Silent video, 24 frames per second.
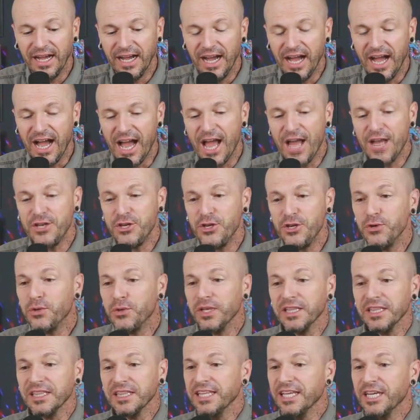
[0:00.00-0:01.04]
And you
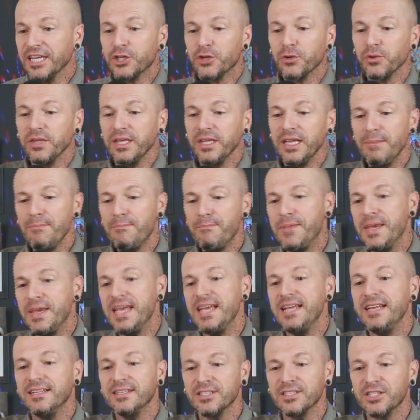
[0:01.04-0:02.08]
can literally
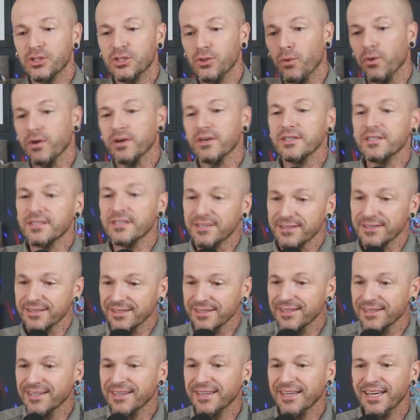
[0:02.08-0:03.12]
beat Source
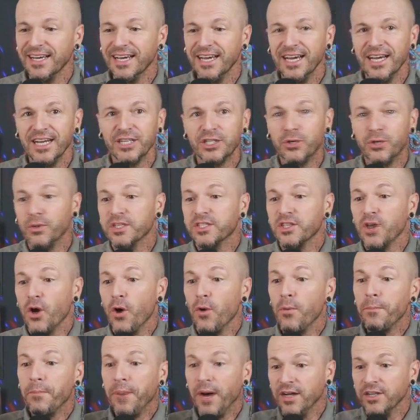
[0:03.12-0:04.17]
to its
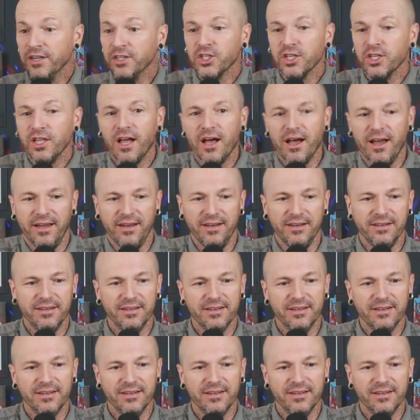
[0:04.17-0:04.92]
own punchline